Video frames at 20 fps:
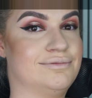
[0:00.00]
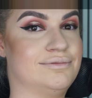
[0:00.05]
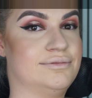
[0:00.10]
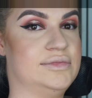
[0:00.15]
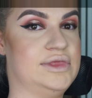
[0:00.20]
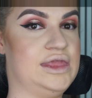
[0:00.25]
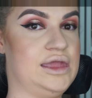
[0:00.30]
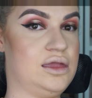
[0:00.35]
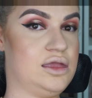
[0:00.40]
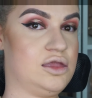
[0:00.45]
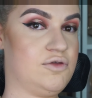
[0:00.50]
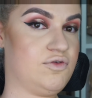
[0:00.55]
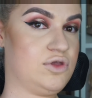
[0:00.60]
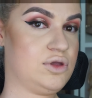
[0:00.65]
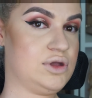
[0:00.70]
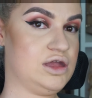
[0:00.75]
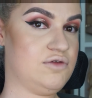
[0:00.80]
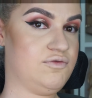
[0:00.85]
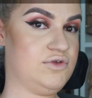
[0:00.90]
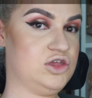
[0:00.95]
Now if you
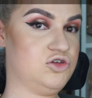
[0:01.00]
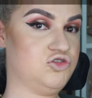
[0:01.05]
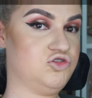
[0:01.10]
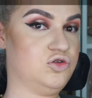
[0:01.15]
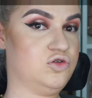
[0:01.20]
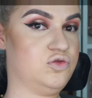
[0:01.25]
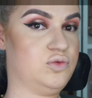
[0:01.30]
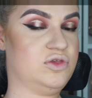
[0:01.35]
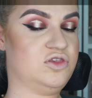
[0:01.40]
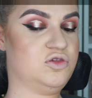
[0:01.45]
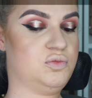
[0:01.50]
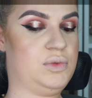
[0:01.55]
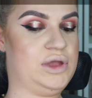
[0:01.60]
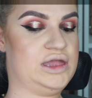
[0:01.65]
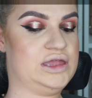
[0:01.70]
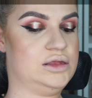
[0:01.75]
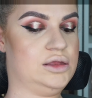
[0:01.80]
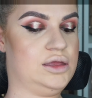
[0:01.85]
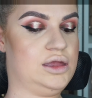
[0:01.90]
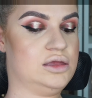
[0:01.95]
have issues with
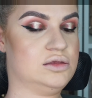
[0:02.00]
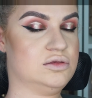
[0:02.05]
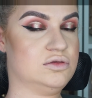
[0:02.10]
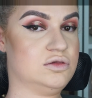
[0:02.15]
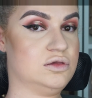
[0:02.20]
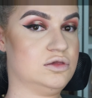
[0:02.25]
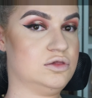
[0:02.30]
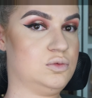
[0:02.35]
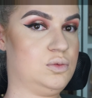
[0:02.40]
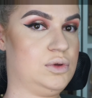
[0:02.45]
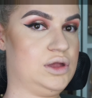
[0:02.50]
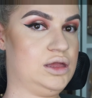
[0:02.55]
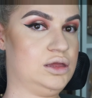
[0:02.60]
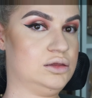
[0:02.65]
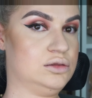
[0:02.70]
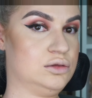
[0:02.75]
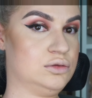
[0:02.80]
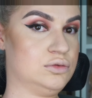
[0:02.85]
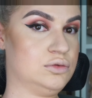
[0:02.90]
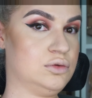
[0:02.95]
smile lines as
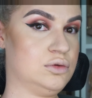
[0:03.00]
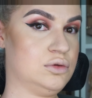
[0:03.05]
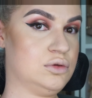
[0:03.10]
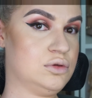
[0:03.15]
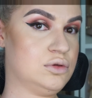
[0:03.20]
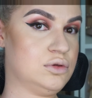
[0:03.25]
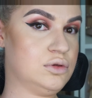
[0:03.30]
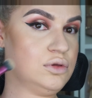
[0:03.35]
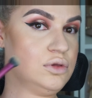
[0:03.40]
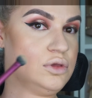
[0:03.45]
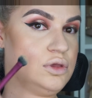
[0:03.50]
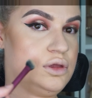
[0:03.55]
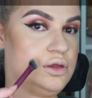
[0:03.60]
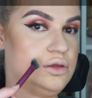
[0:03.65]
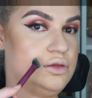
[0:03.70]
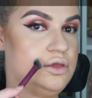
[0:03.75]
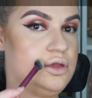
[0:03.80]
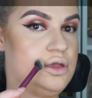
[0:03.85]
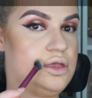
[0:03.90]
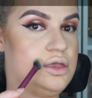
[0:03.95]
well, you
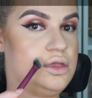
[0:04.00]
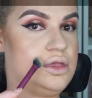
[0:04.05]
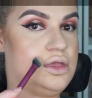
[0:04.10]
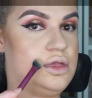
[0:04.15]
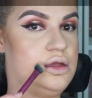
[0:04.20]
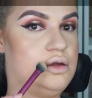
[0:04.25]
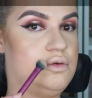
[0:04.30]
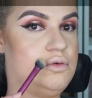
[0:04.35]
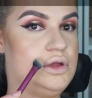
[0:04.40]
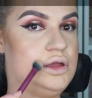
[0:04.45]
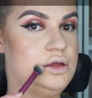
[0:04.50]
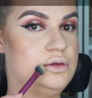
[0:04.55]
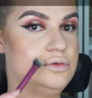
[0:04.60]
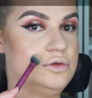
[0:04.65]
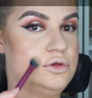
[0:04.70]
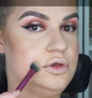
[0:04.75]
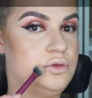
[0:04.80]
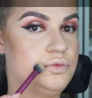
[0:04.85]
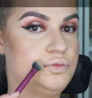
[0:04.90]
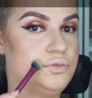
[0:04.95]
can take it
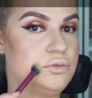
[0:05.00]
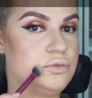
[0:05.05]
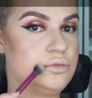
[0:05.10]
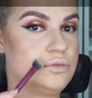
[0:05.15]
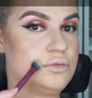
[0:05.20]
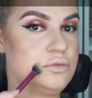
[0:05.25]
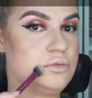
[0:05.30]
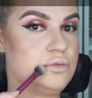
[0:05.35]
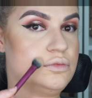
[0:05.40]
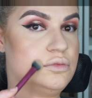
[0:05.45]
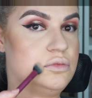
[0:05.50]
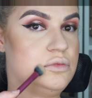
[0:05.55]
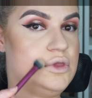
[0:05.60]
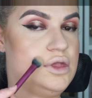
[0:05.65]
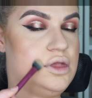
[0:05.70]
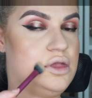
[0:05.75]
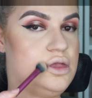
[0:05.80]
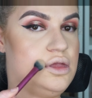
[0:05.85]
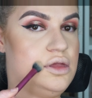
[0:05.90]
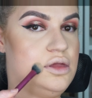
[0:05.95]
around
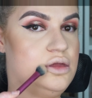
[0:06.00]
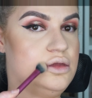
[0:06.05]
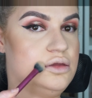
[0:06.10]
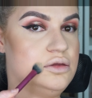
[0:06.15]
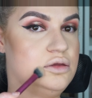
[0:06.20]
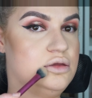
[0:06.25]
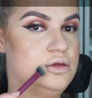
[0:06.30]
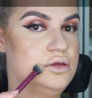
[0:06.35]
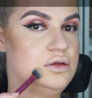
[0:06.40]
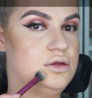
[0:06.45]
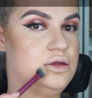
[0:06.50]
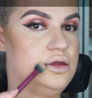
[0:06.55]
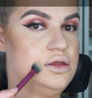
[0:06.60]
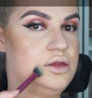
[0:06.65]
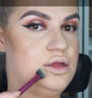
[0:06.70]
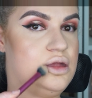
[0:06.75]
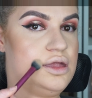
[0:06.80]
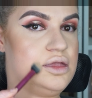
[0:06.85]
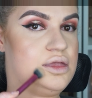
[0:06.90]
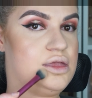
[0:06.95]
here, and
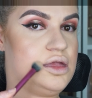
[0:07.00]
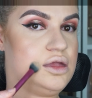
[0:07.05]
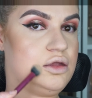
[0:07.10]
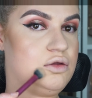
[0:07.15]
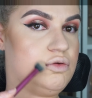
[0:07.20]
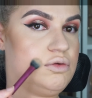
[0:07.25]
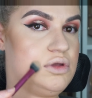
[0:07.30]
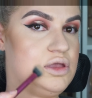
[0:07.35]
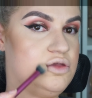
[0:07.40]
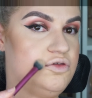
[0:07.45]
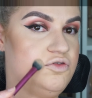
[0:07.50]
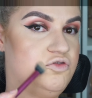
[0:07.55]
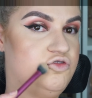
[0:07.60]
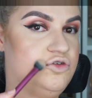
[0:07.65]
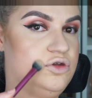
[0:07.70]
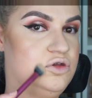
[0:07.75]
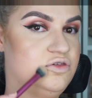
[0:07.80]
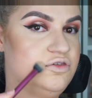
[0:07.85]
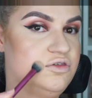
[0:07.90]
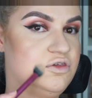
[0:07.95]
I get a crease
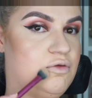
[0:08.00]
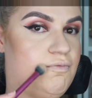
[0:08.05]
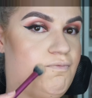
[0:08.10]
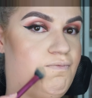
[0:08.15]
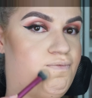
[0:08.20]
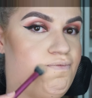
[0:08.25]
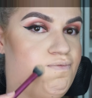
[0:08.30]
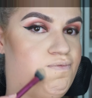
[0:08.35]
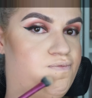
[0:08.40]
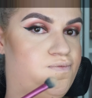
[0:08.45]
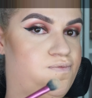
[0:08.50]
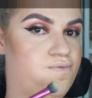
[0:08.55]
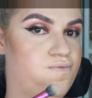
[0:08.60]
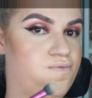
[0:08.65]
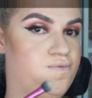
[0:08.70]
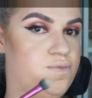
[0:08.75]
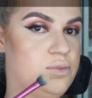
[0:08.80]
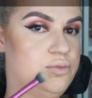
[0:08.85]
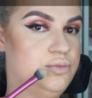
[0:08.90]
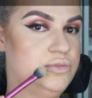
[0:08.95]
just
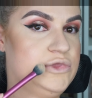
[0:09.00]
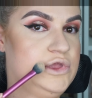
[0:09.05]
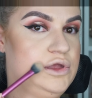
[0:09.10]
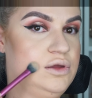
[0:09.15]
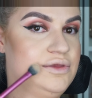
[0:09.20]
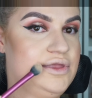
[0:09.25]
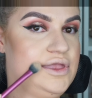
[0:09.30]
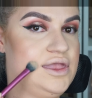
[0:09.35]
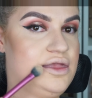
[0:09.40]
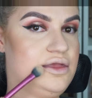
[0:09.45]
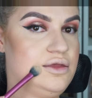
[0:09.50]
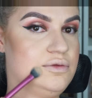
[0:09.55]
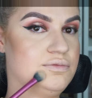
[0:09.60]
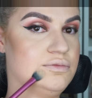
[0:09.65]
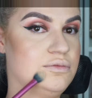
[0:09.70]
down here.